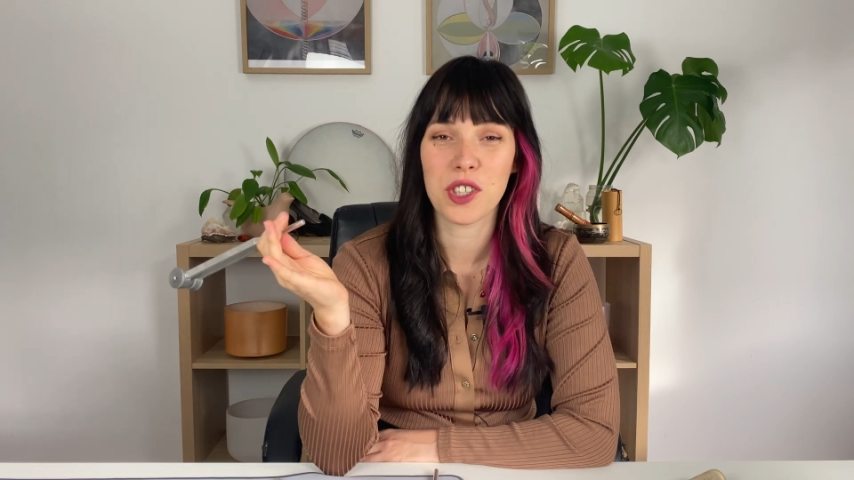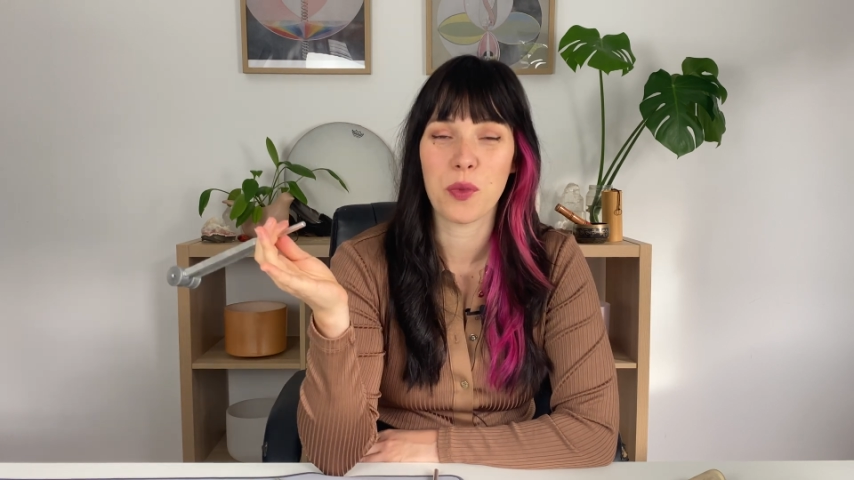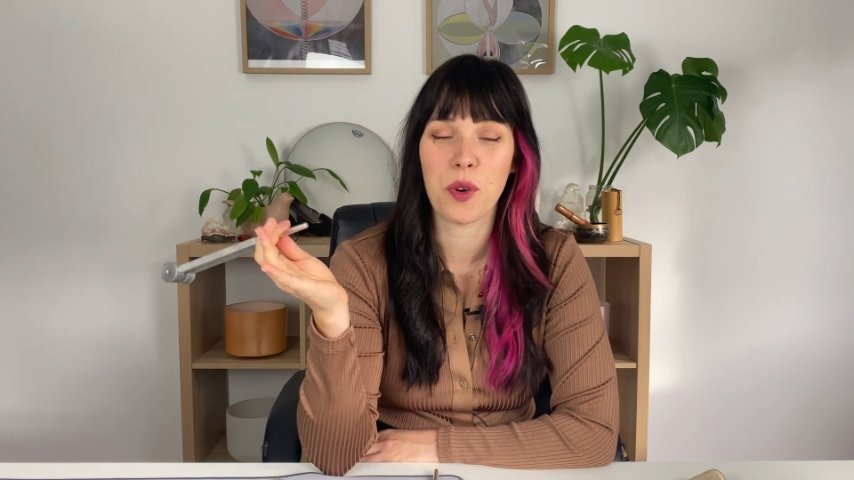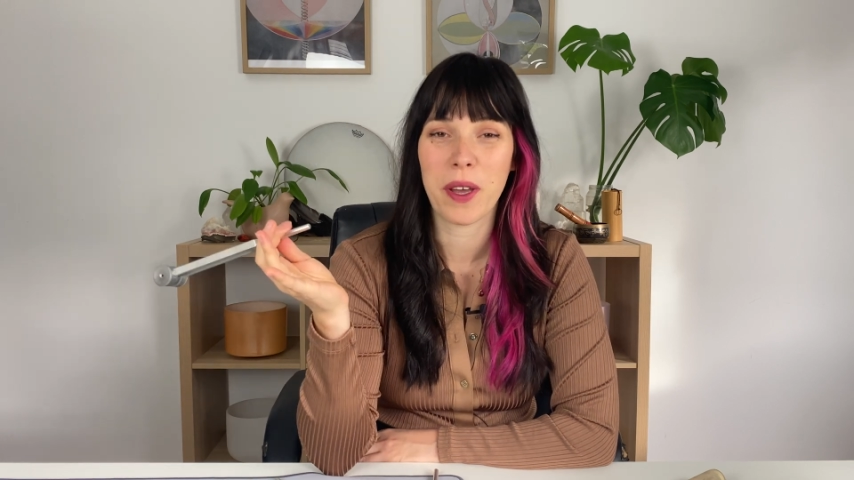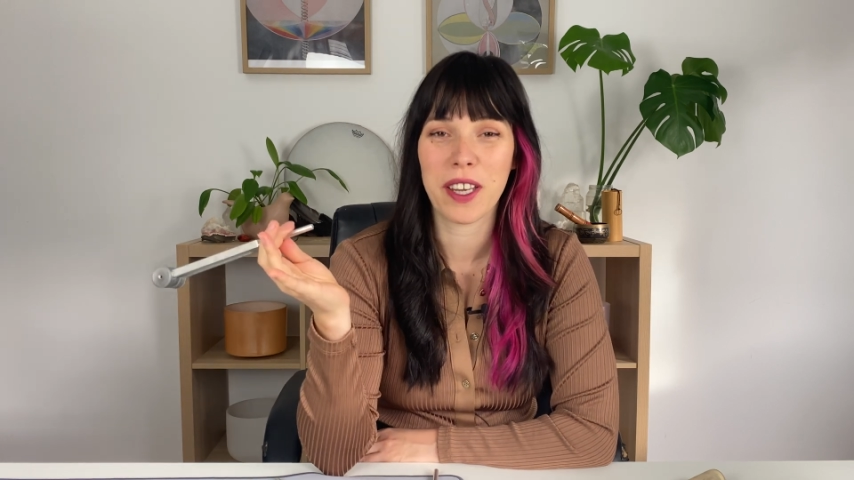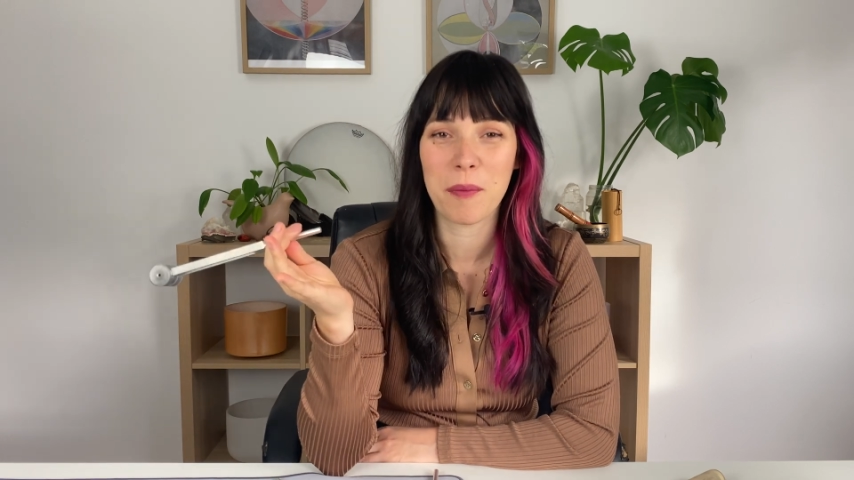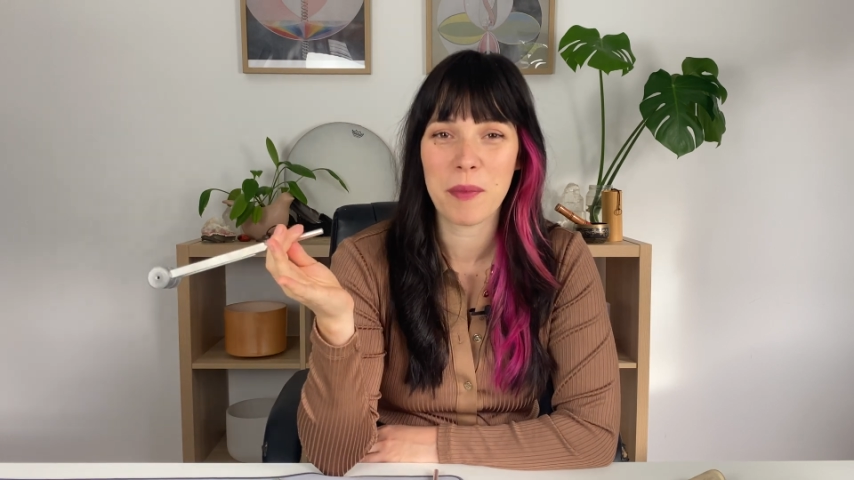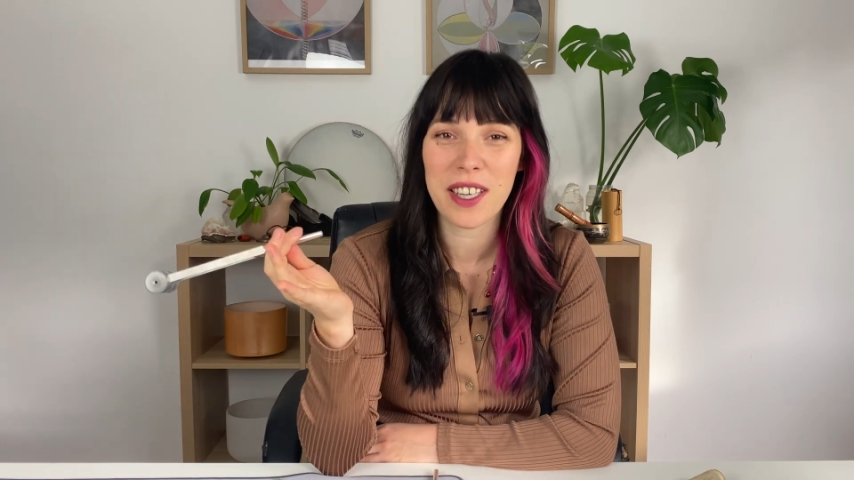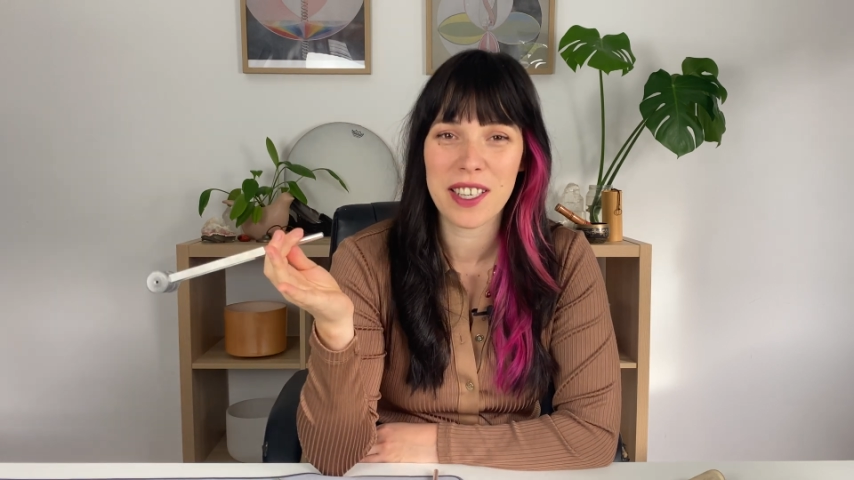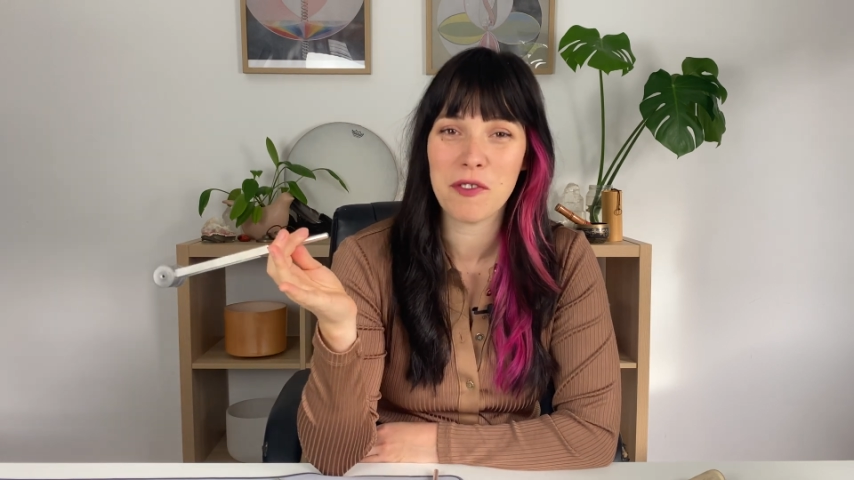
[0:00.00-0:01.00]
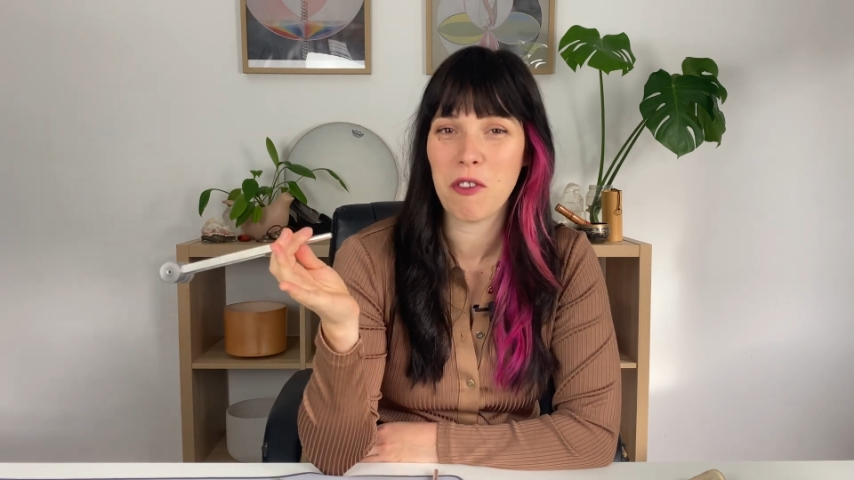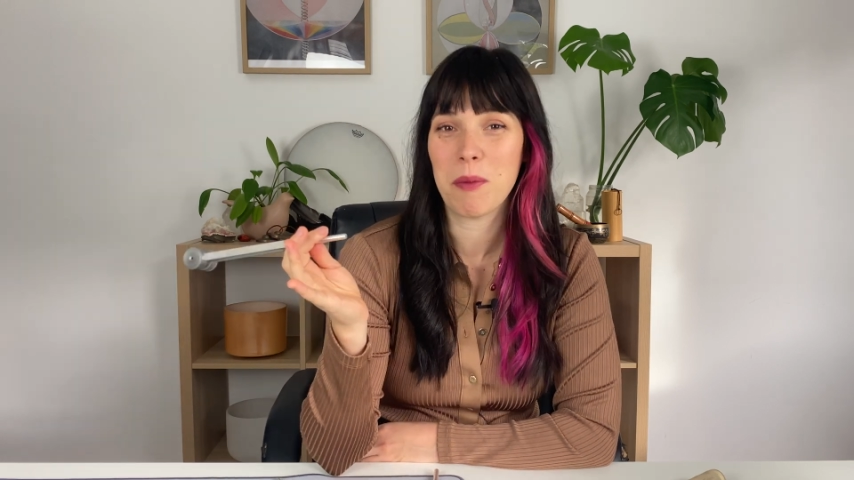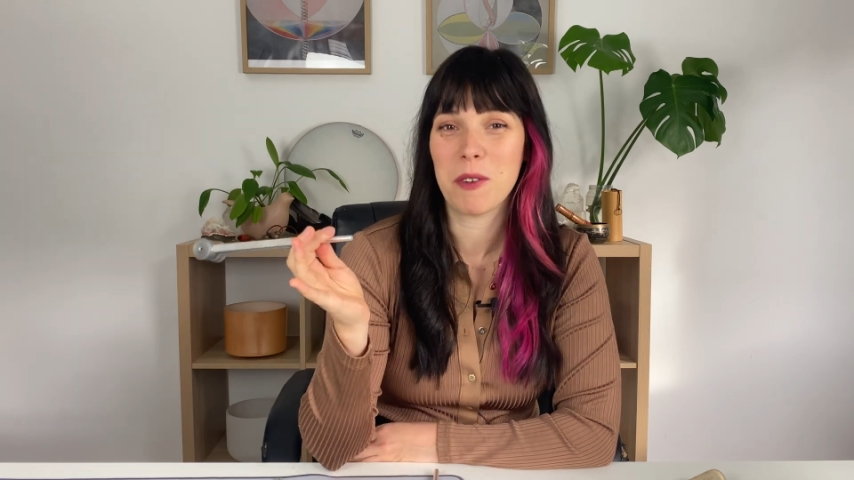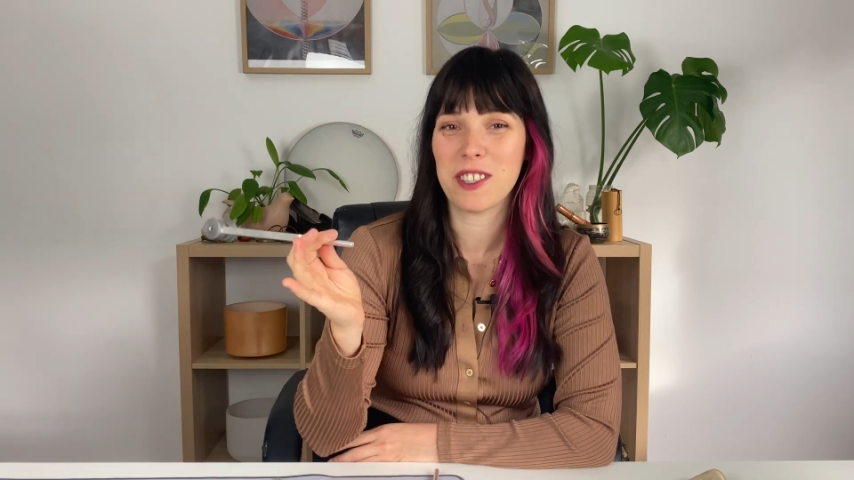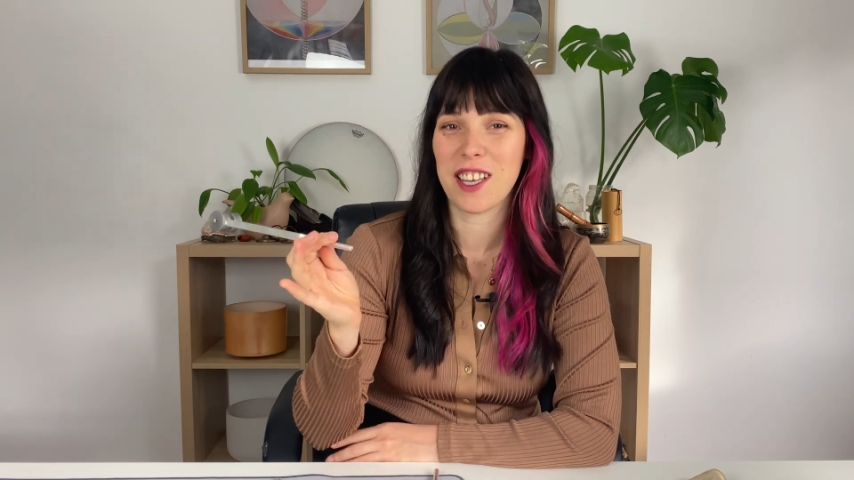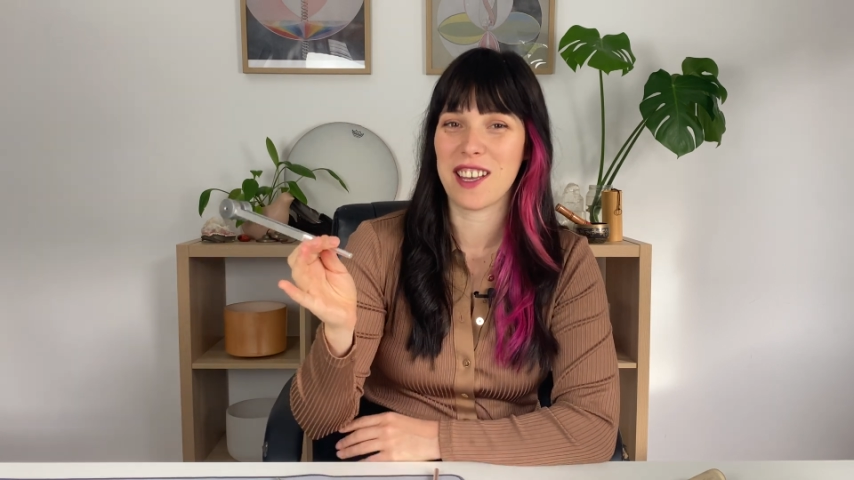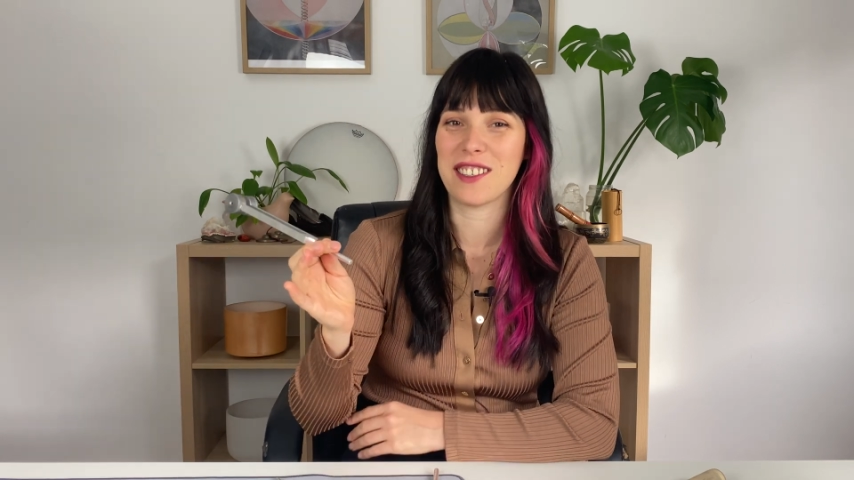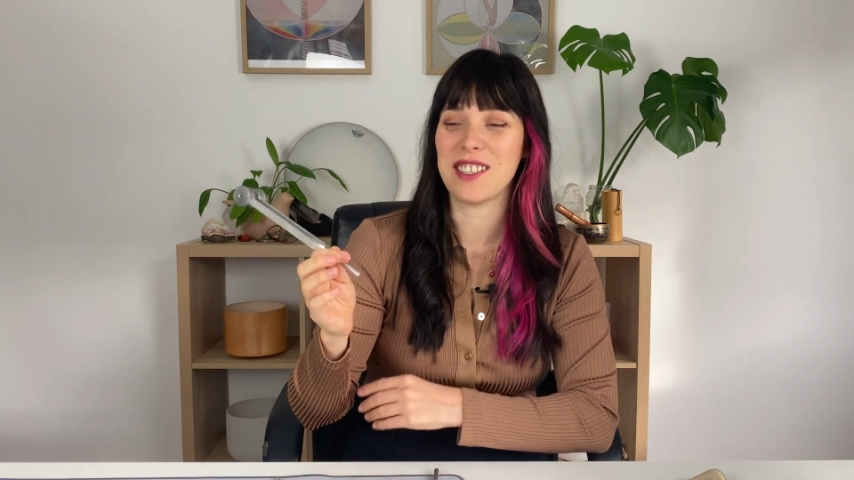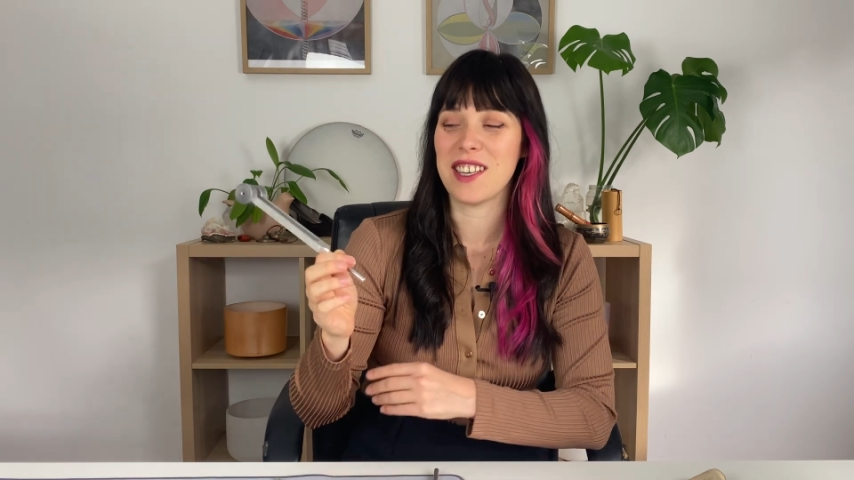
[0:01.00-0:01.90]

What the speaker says: what my company is, VibroSound,